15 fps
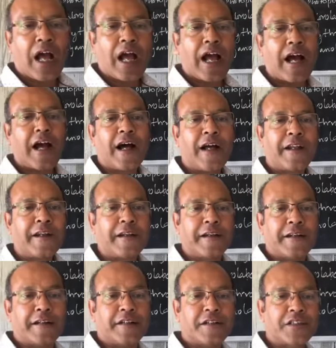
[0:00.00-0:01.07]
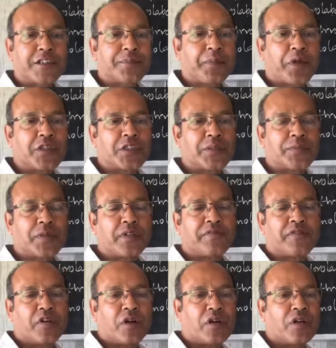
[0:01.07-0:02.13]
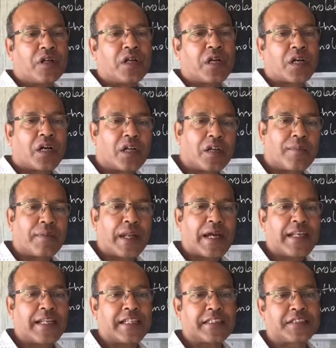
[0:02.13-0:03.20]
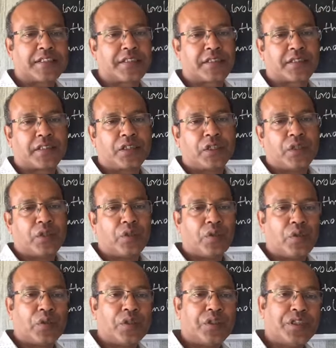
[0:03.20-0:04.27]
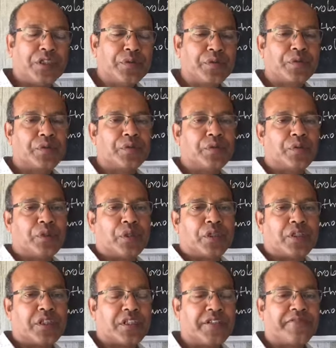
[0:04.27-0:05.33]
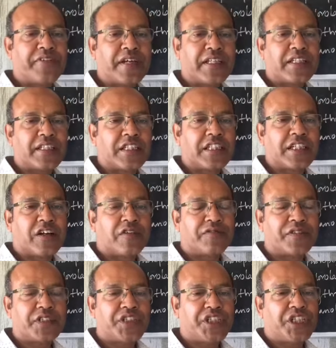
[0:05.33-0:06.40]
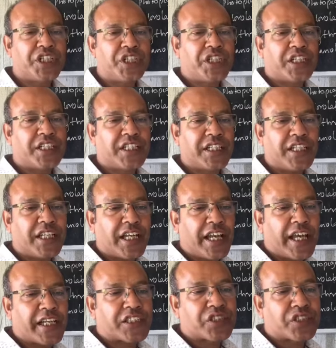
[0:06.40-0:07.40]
are responsible for color blindness due to the defect of the gene in the X